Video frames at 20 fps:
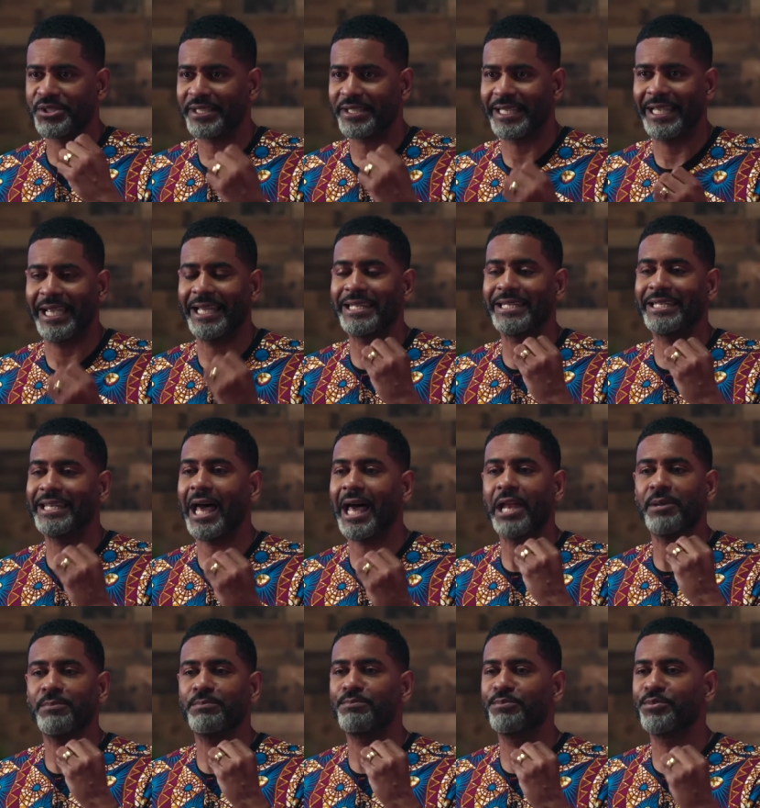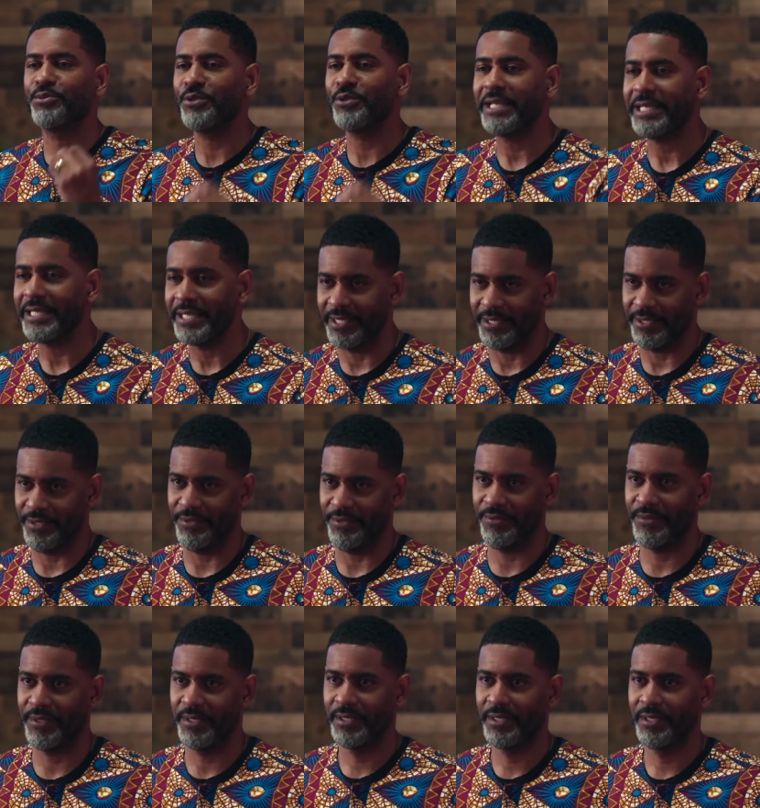cannot breathe
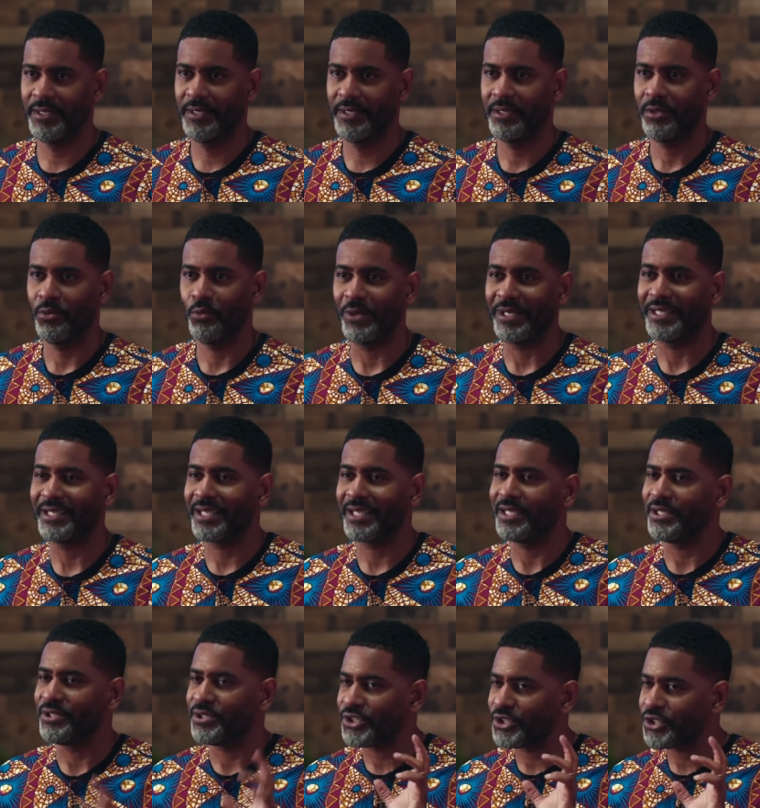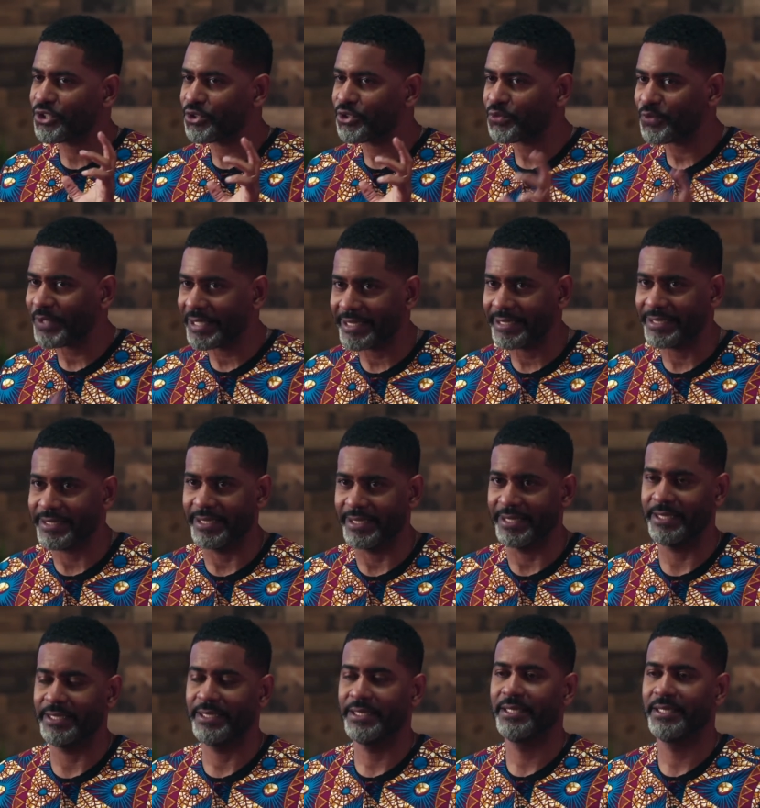when
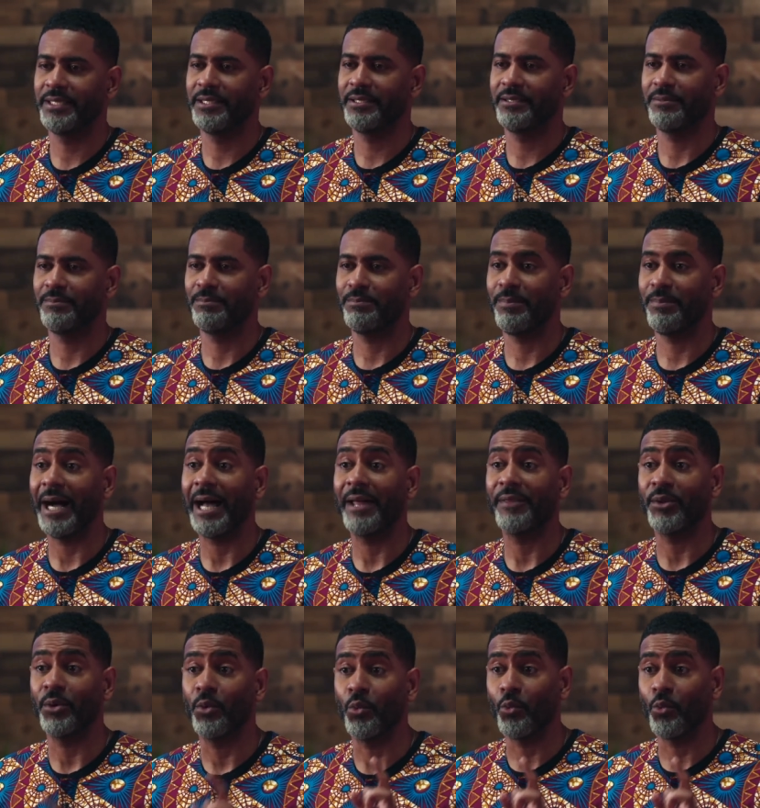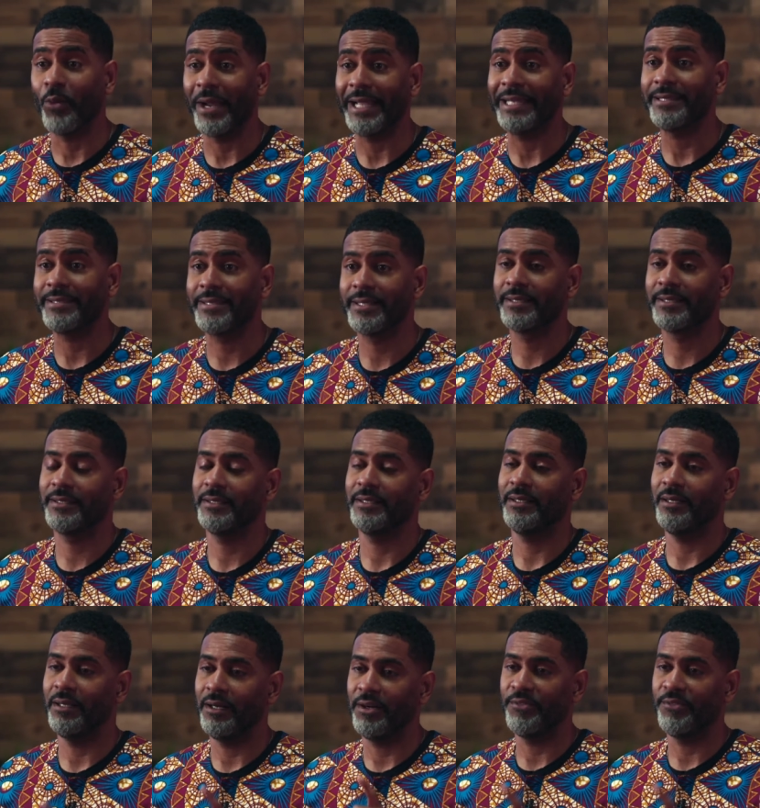constricted by the weight
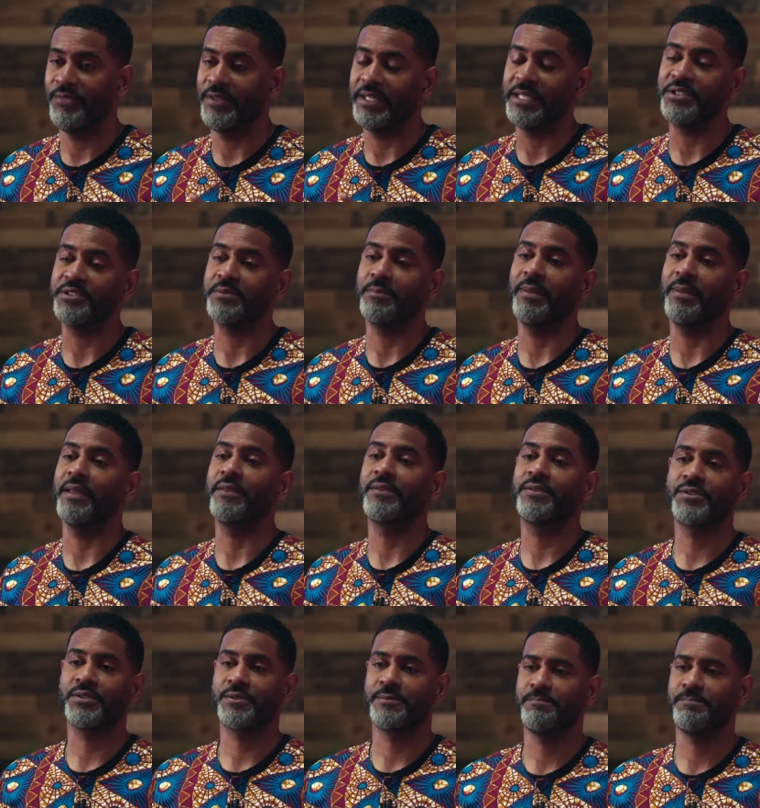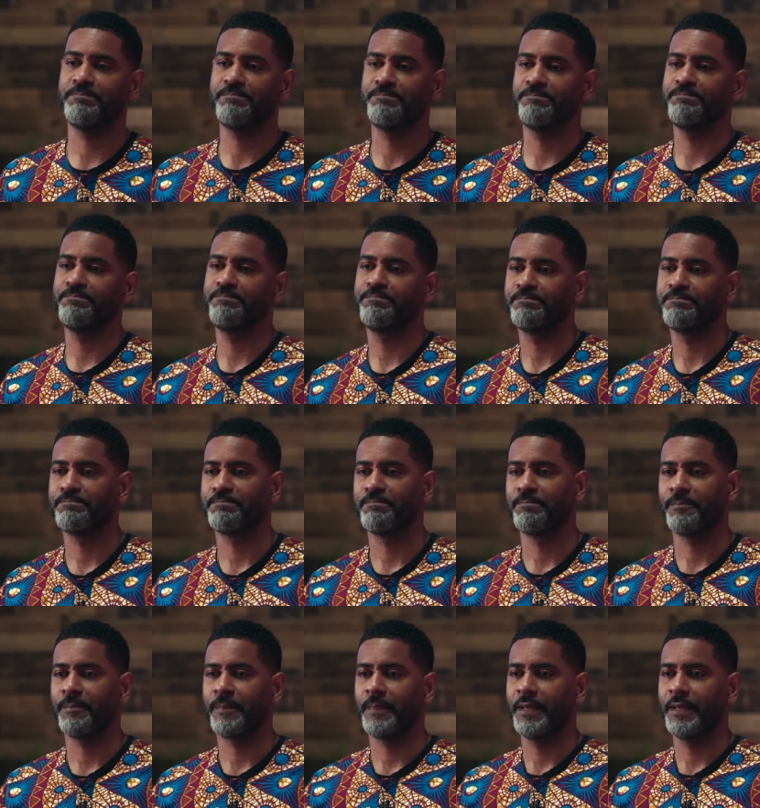of these myths.
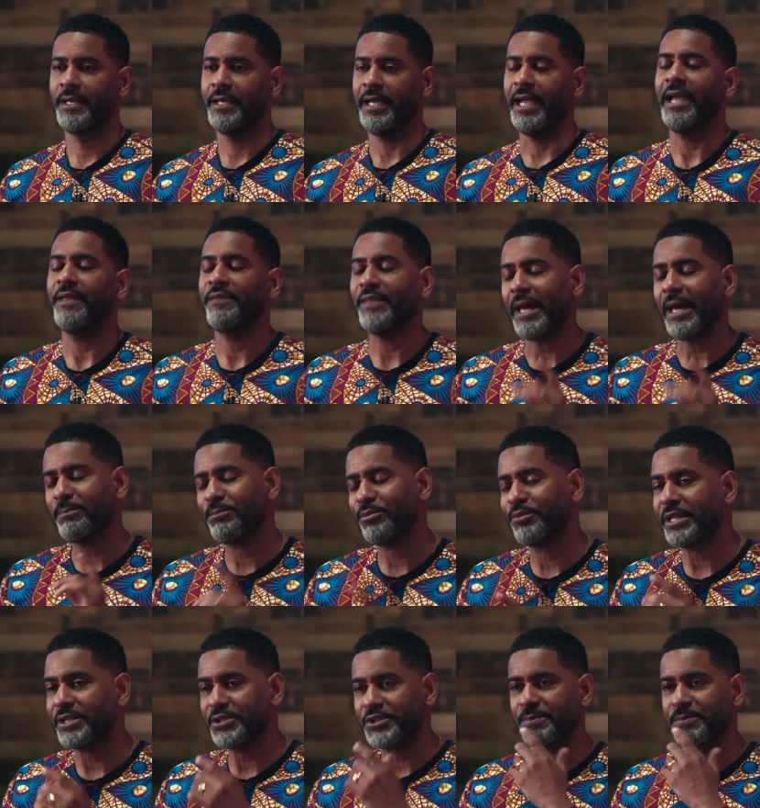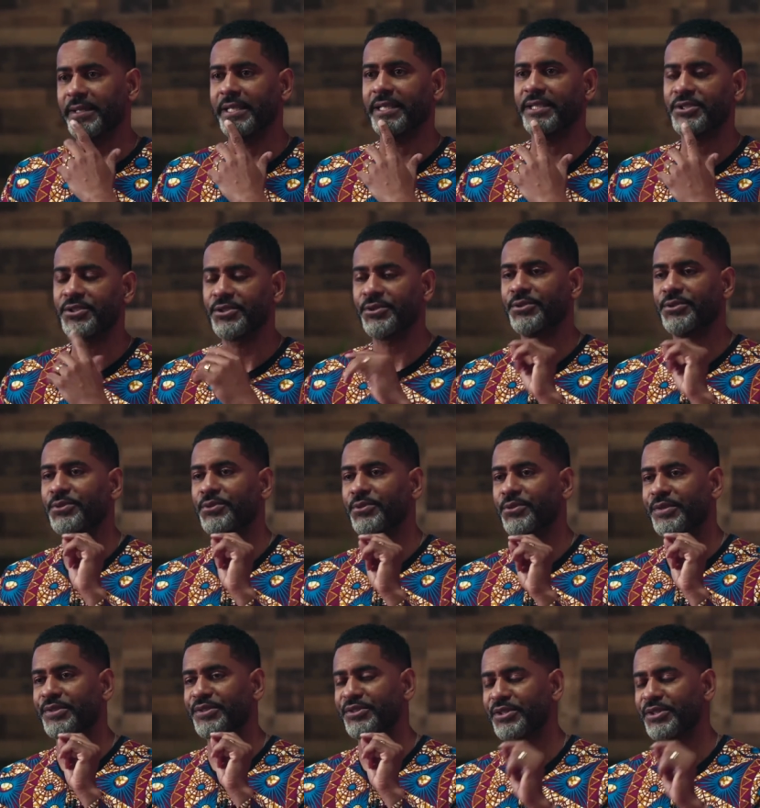And that brings me to
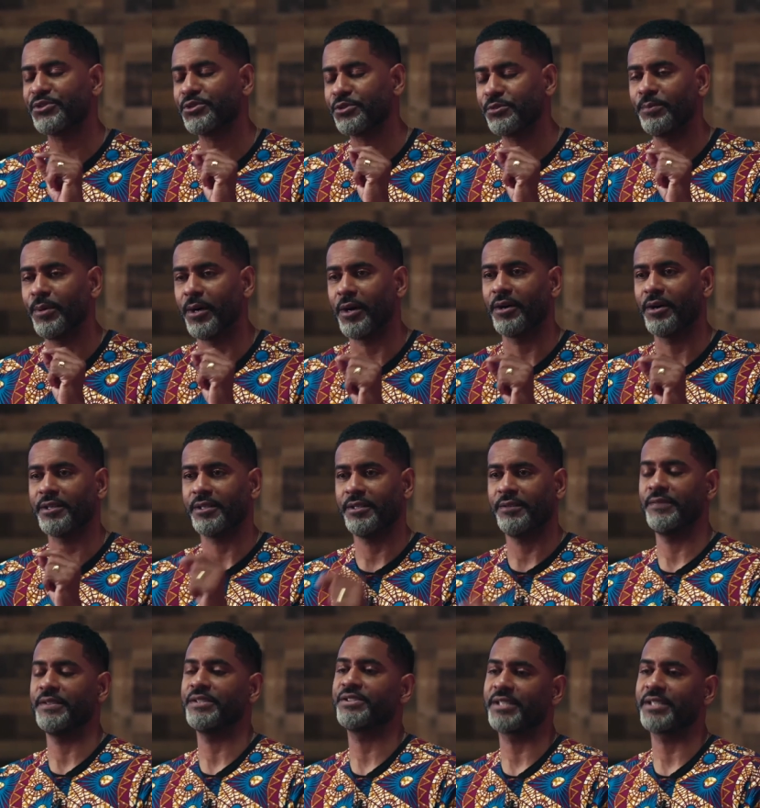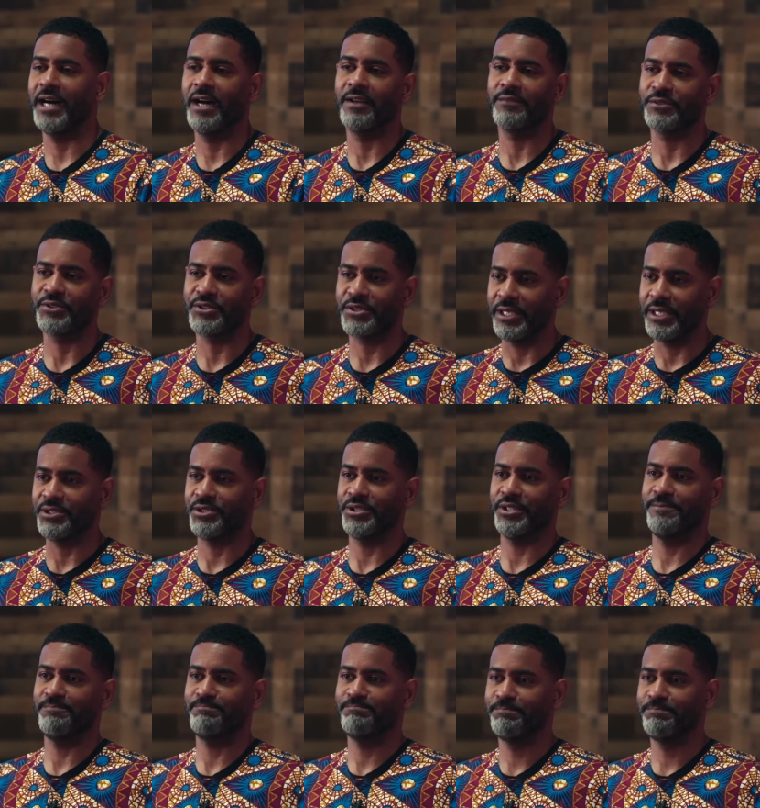the central part of this conversation.